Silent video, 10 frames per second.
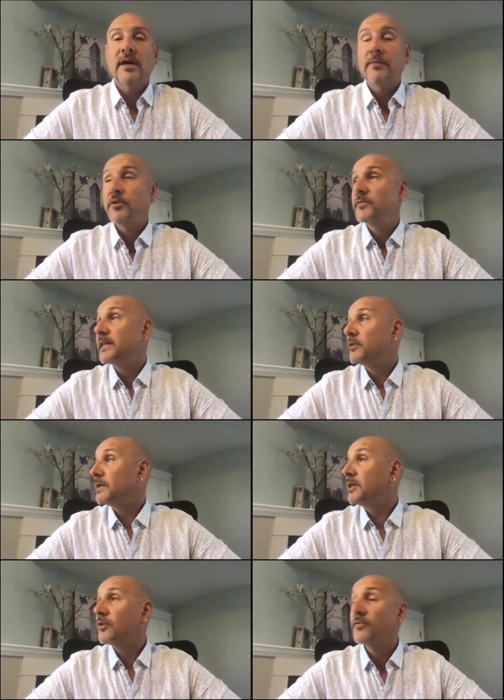moved out
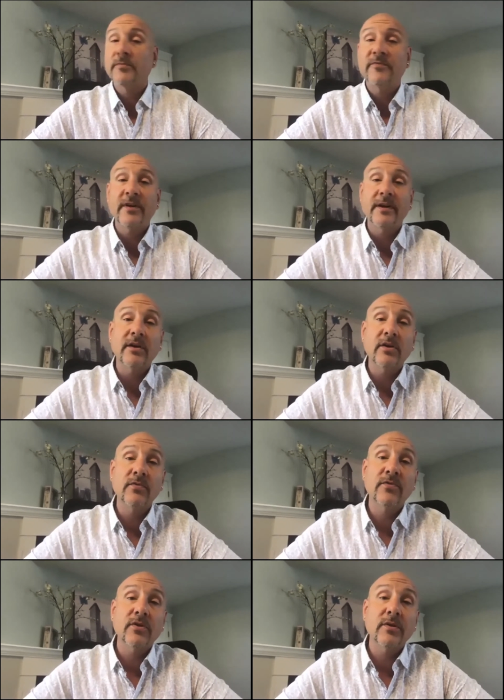here from
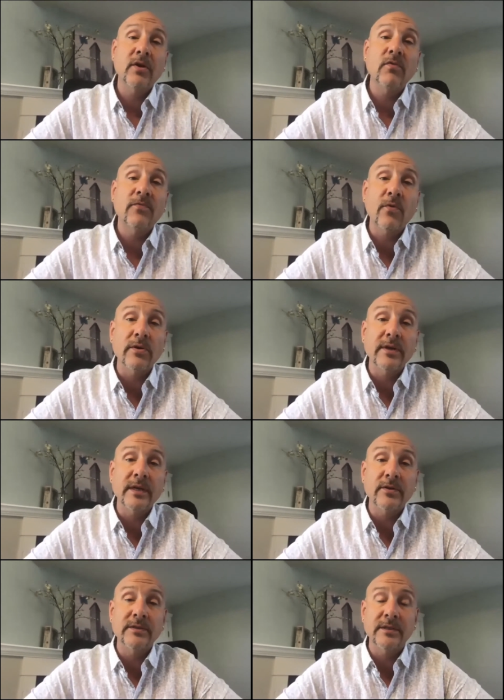Vancouver about four
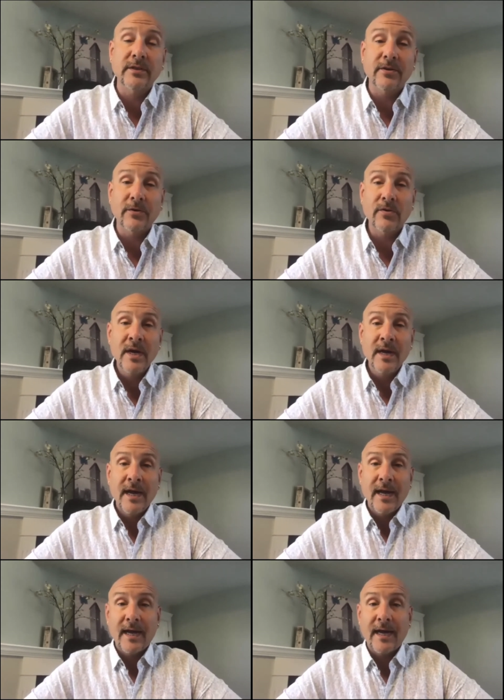years ago.
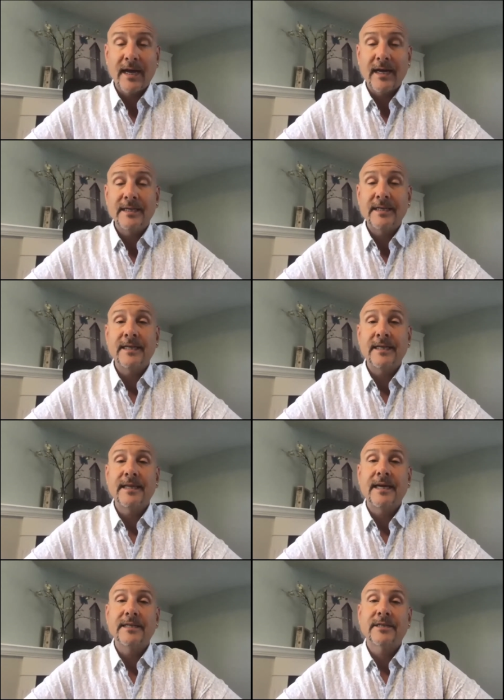And in
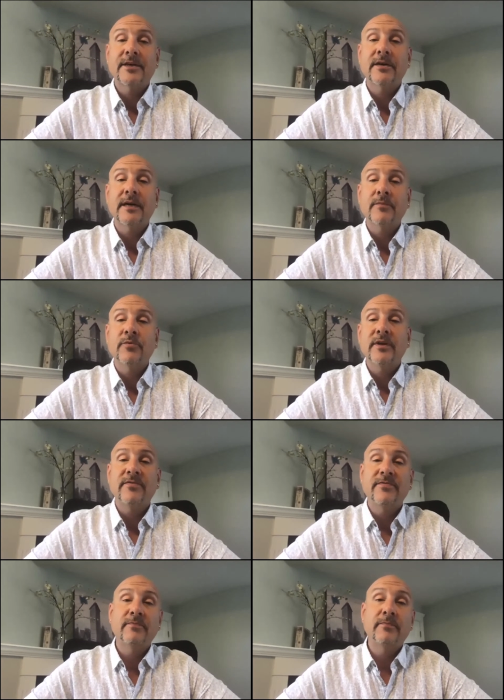that time,
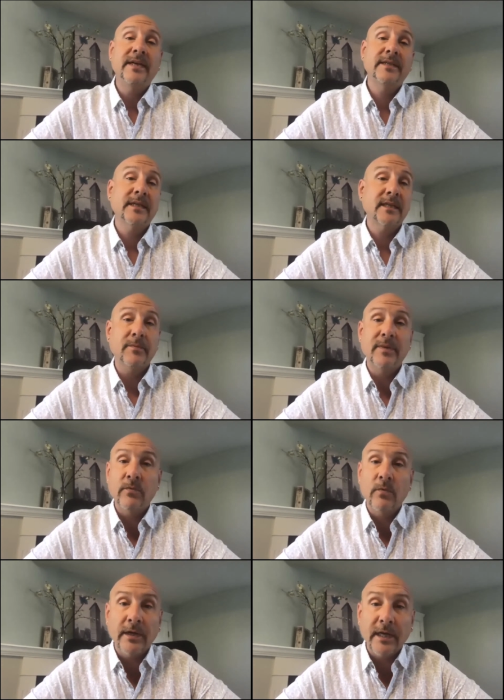we've basically been
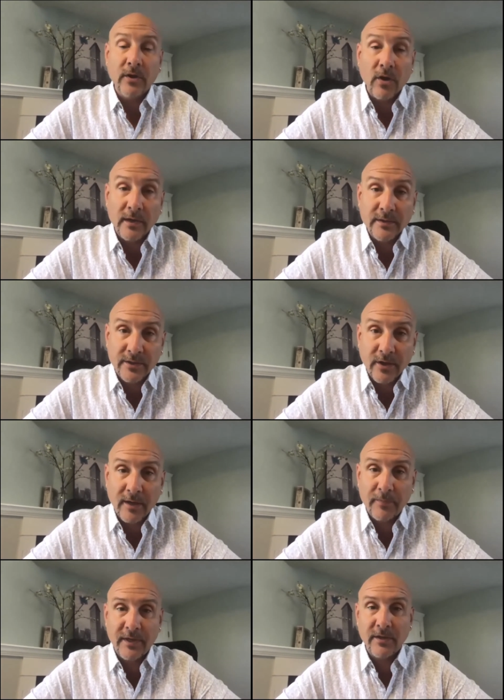working nonstop
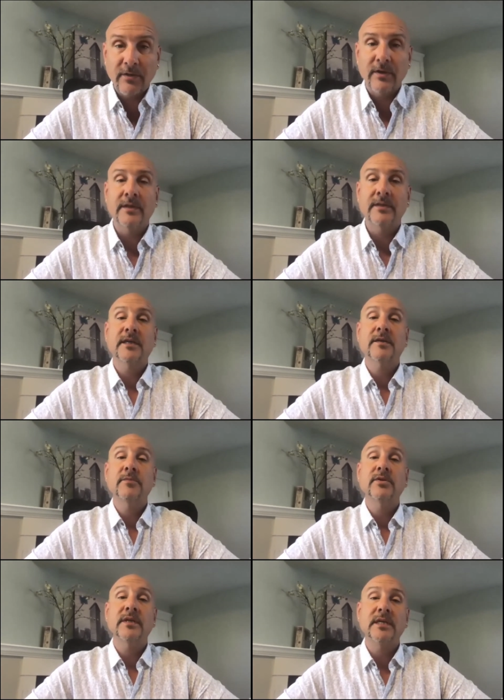here in the
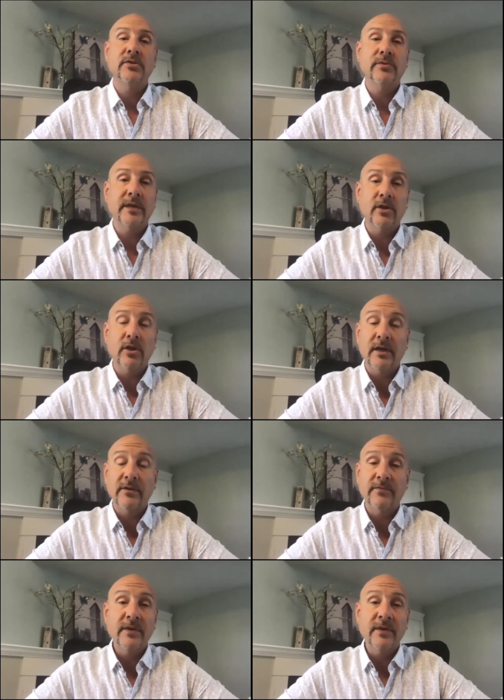community, doing a lot of